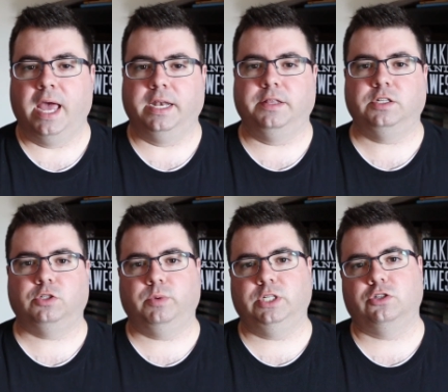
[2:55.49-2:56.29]
and in
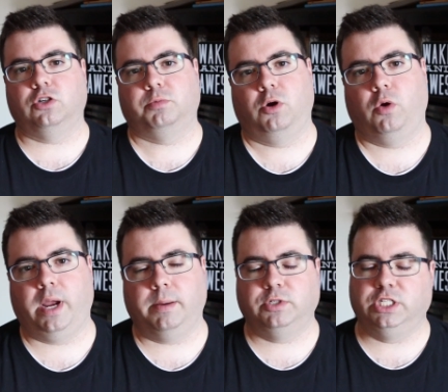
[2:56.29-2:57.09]
this research
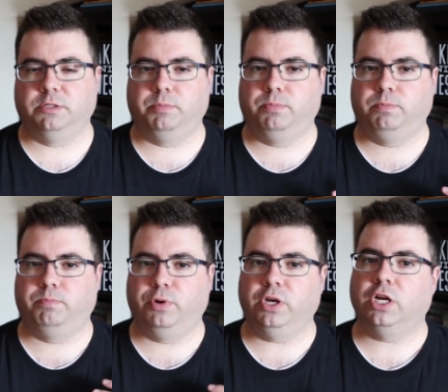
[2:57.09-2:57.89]
program, she's
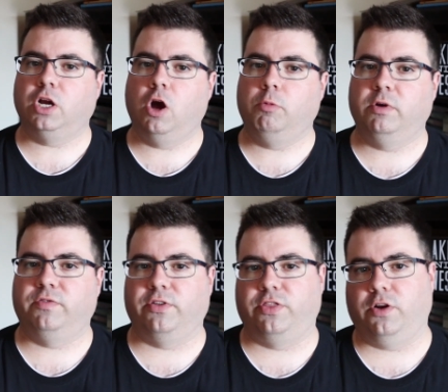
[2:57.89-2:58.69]
put in a coma
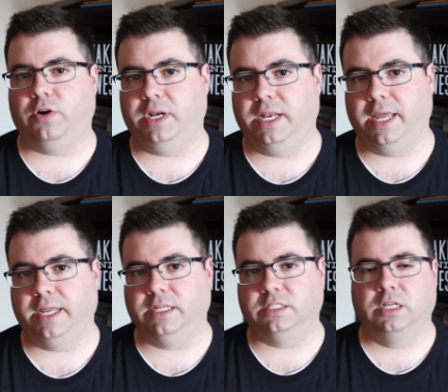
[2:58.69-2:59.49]
for 30
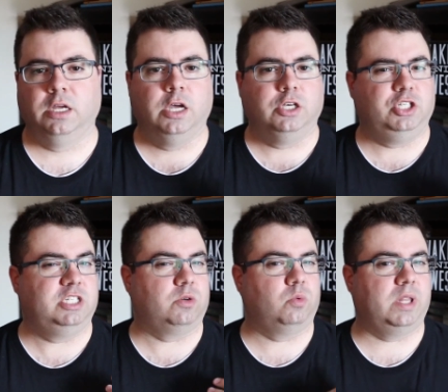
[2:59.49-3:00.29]
days.
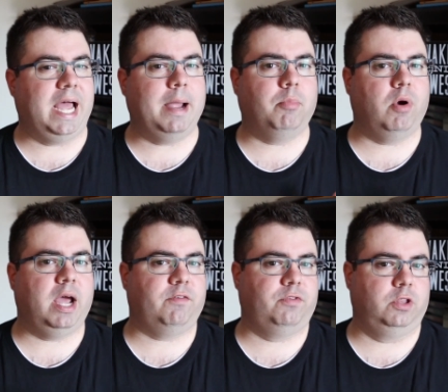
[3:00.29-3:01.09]
She's a lab
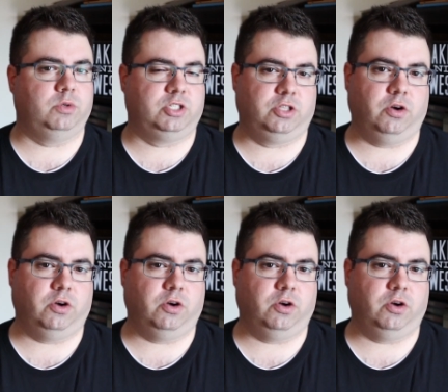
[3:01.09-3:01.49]
rat for those